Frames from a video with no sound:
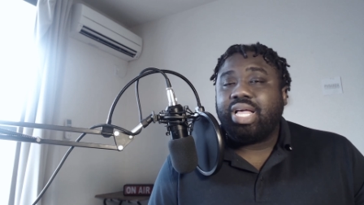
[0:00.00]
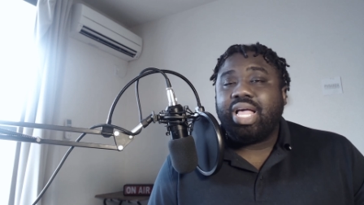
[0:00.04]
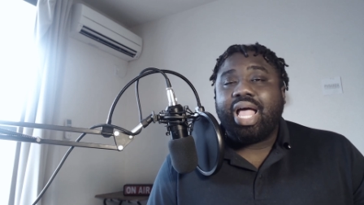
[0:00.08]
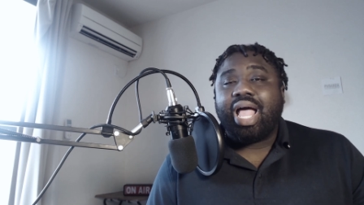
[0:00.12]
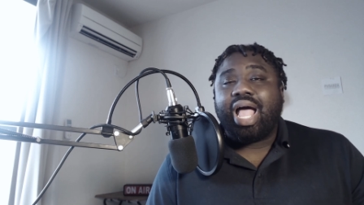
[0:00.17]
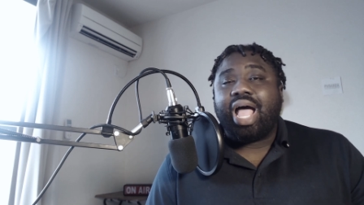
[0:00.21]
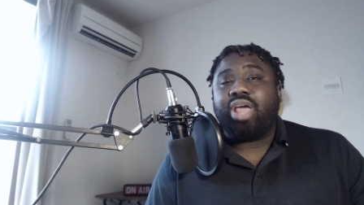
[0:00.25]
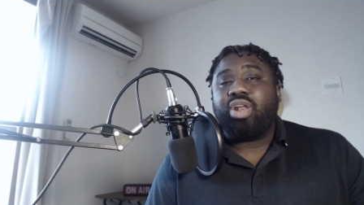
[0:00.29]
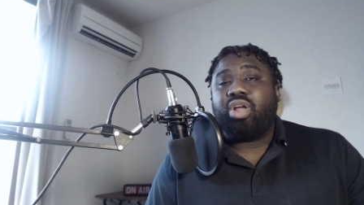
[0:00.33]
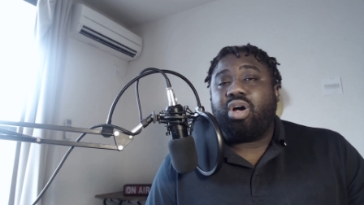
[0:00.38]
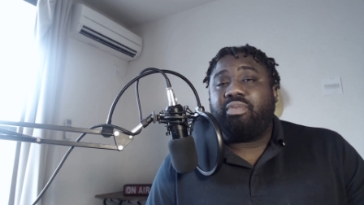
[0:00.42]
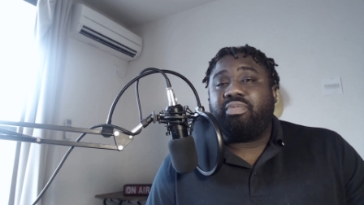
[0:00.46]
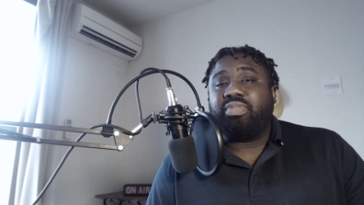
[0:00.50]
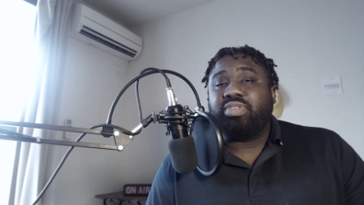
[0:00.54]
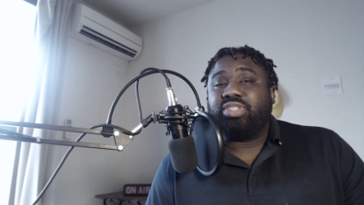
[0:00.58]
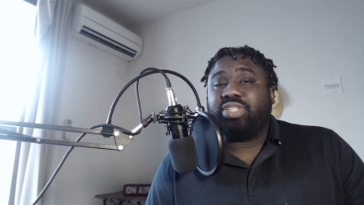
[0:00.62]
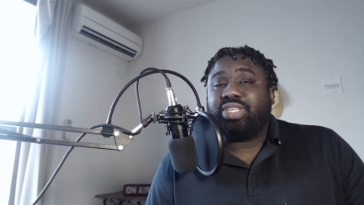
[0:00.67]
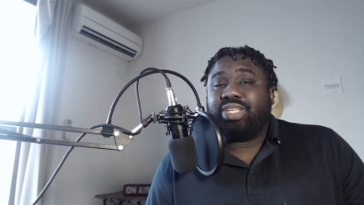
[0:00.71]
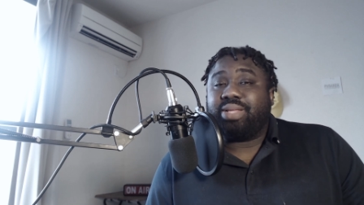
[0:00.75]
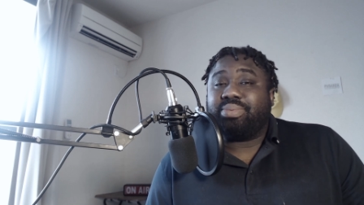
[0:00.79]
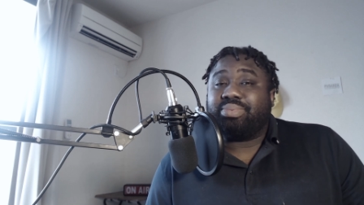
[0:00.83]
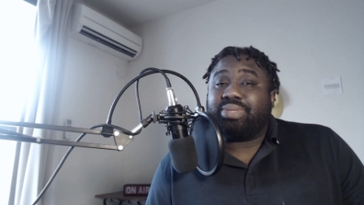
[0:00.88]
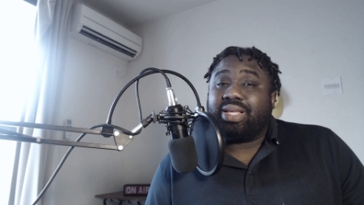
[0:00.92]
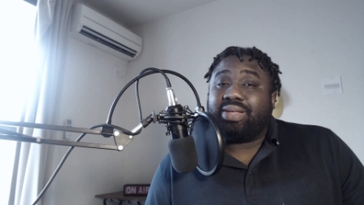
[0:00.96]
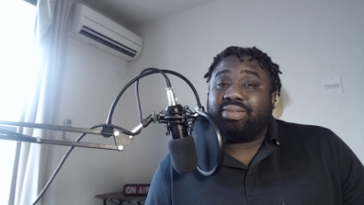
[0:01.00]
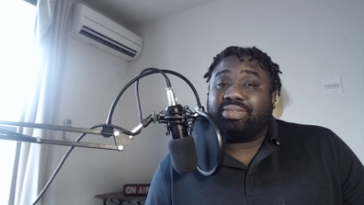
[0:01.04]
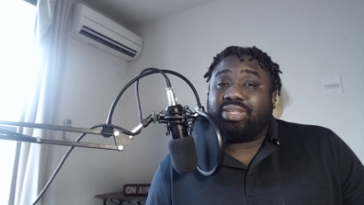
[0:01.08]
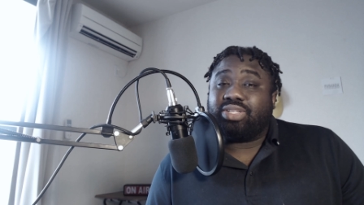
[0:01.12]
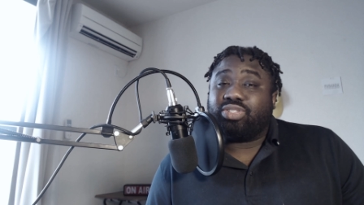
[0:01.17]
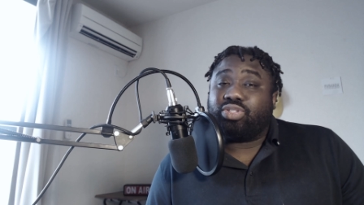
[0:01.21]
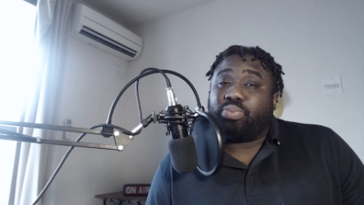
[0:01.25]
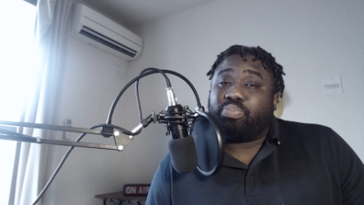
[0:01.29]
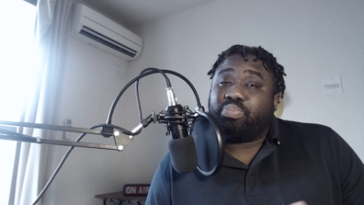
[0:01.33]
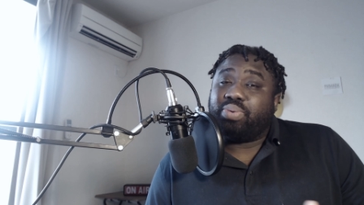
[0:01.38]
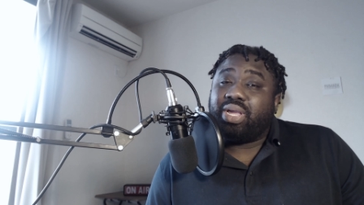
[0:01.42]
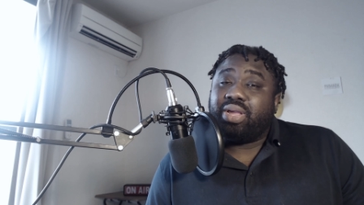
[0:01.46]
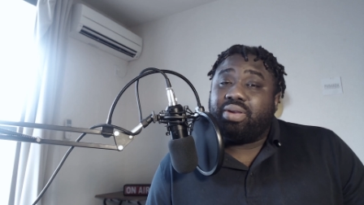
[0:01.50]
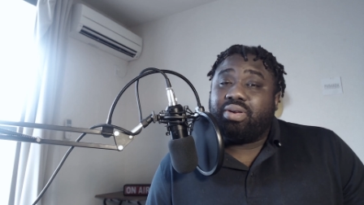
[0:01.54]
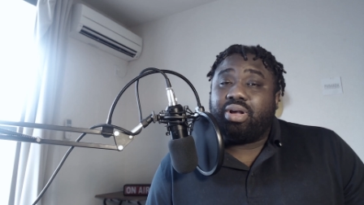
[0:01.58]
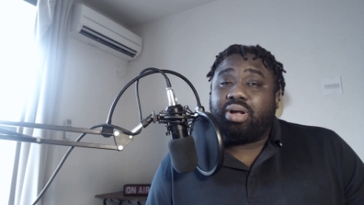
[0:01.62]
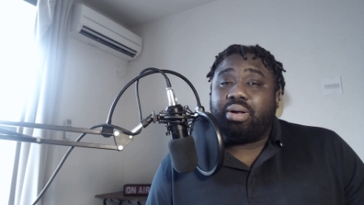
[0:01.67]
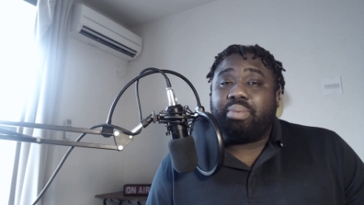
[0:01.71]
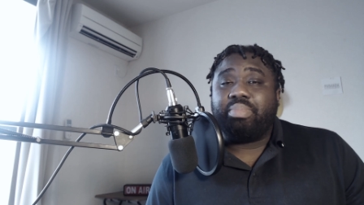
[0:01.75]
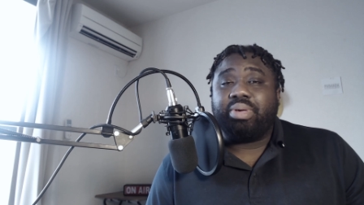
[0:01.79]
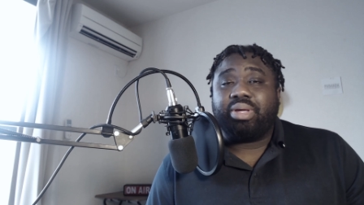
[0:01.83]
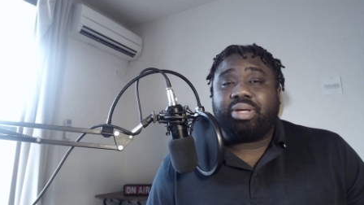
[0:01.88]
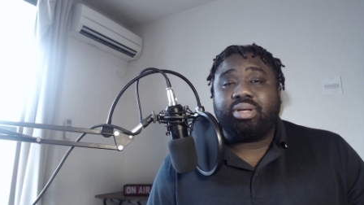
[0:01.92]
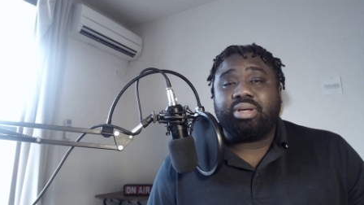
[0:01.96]
and often see themselves as superior
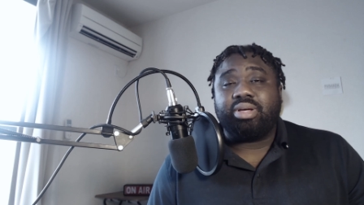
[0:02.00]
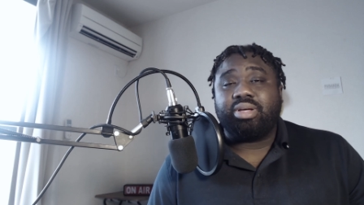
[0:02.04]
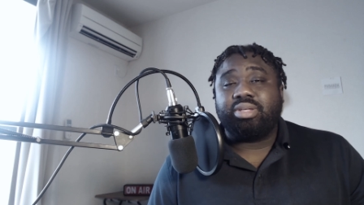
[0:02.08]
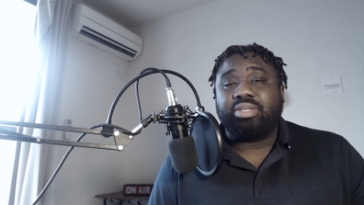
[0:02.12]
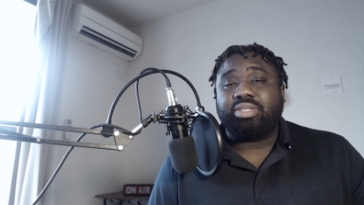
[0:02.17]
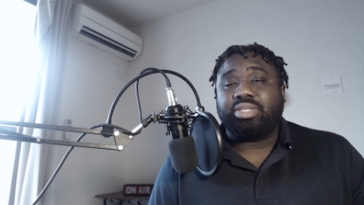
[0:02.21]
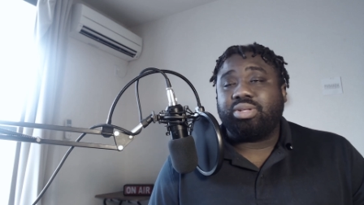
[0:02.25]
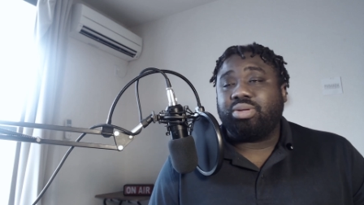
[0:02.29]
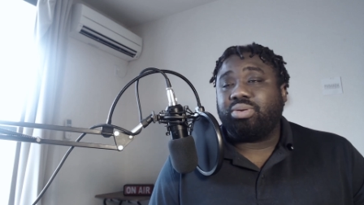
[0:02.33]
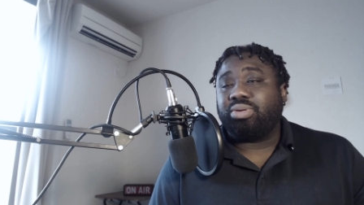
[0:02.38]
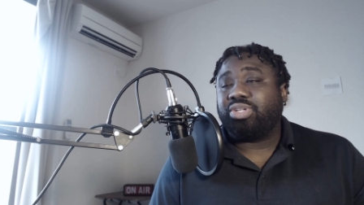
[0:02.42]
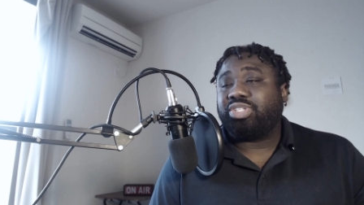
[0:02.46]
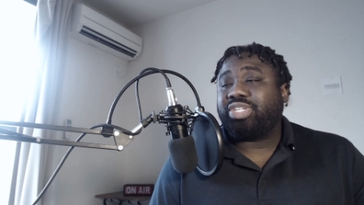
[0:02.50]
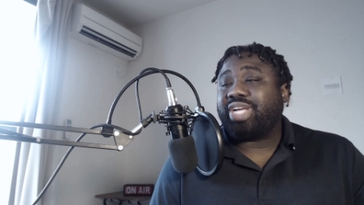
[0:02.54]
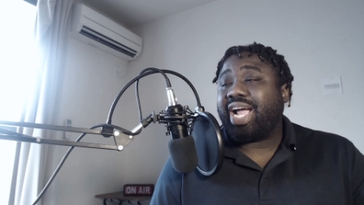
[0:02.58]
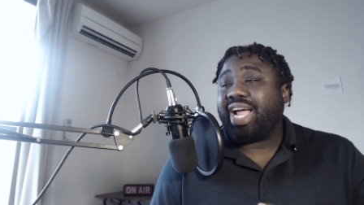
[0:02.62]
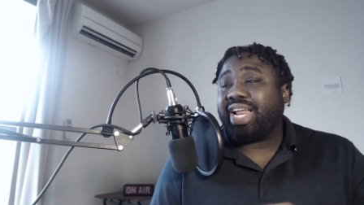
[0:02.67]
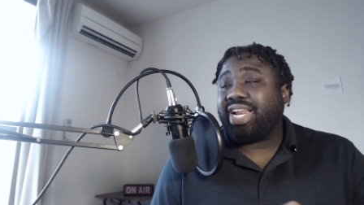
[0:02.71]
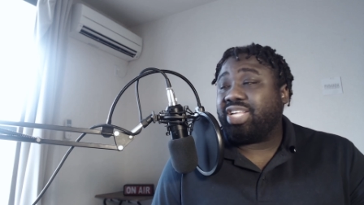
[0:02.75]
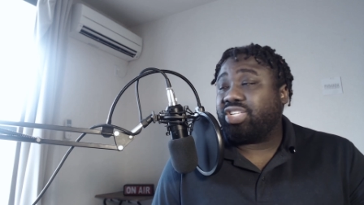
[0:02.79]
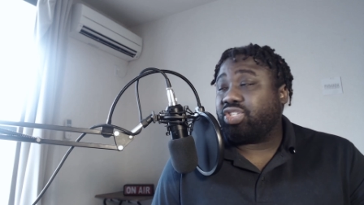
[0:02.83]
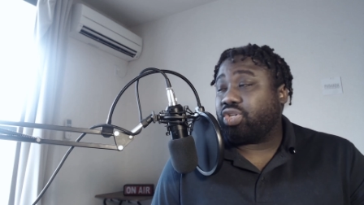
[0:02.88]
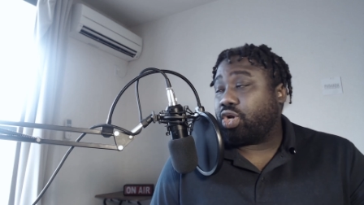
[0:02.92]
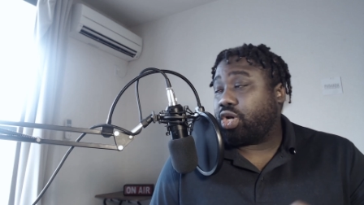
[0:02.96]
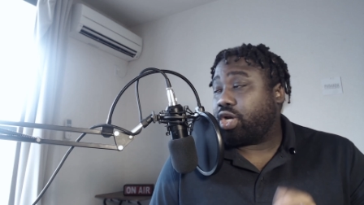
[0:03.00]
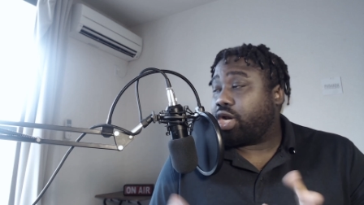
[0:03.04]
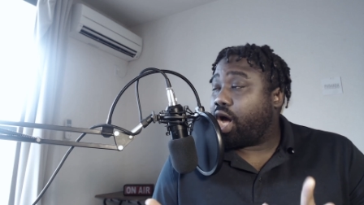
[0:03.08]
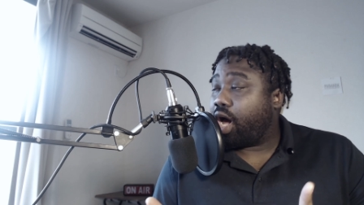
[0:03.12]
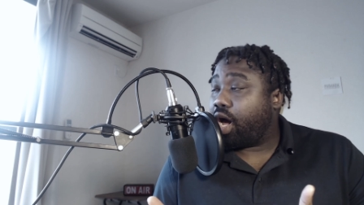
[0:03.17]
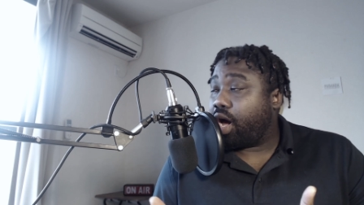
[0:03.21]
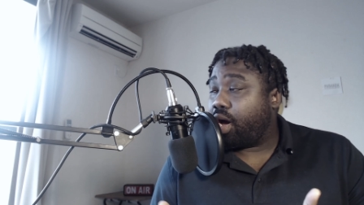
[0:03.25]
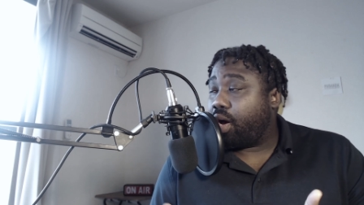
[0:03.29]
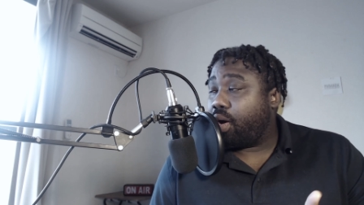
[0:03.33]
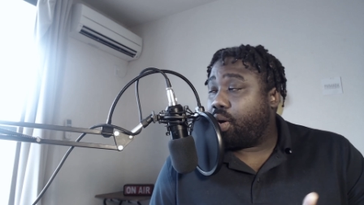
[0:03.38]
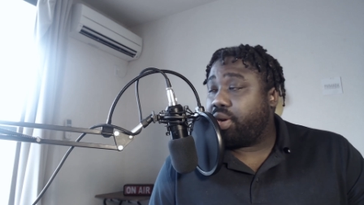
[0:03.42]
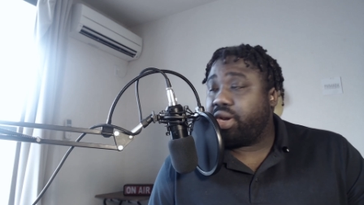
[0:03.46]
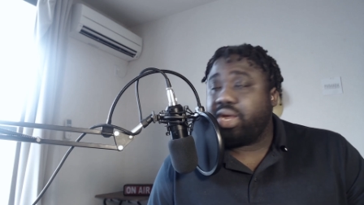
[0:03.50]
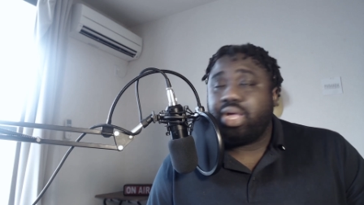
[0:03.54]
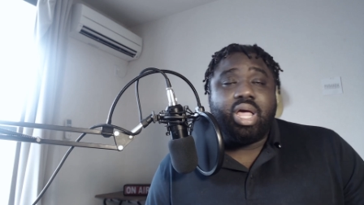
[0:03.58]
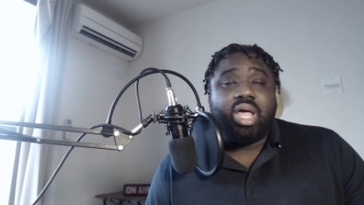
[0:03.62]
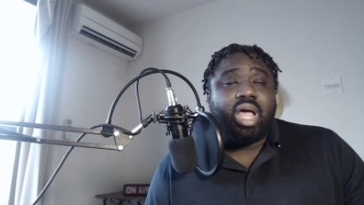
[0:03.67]
because the Chinese are loud